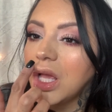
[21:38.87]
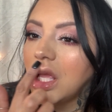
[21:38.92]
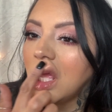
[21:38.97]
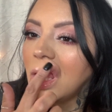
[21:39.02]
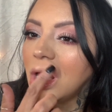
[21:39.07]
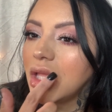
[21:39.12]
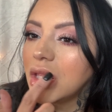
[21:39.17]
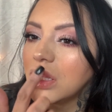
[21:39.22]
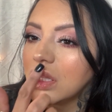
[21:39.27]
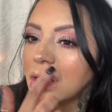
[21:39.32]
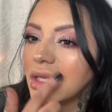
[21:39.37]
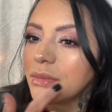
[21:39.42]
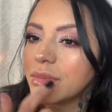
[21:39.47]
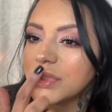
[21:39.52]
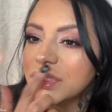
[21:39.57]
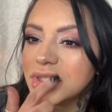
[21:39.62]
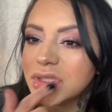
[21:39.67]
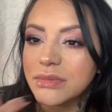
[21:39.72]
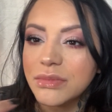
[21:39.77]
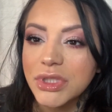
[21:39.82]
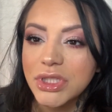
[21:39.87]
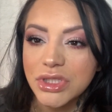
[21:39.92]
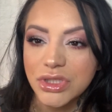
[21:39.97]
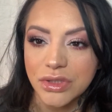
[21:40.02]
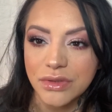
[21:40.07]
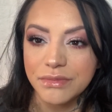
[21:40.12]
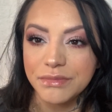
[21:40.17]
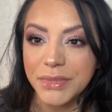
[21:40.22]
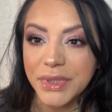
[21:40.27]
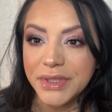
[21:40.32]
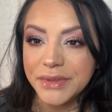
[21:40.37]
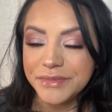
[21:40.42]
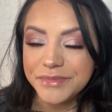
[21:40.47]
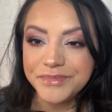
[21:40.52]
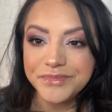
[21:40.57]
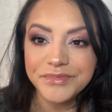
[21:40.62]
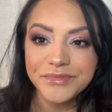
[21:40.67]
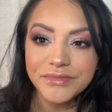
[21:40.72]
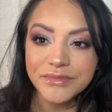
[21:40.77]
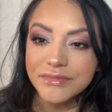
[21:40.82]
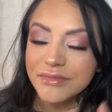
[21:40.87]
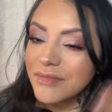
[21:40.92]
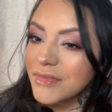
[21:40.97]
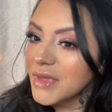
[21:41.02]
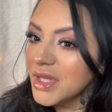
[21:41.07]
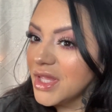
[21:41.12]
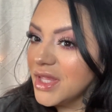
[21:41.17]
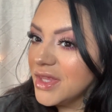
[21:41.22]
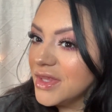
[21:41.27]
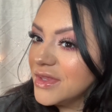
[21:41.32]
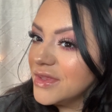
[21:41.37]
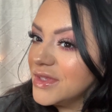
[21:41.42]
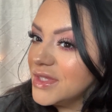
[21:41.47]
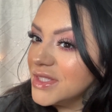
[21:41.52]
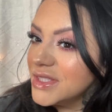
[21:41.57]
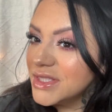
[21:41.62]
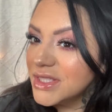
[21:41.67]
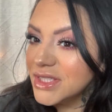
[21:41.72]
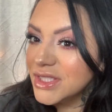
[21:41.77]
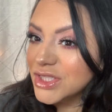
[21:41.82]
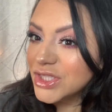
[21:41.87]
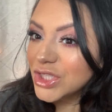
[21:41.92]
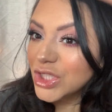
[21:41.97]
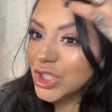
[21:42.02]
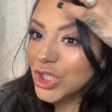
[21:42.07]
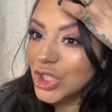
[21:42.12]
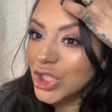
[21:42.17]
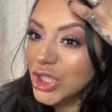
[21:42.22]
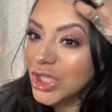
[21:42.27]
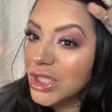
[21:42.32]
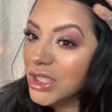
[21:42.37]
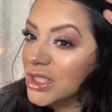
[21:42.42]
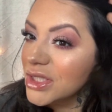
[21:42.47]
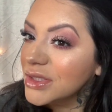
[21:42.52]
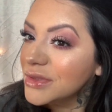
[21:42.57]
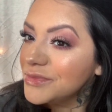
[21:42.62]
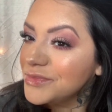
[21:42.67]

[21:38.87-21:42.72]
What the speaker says: I think I put too much, but this is the look.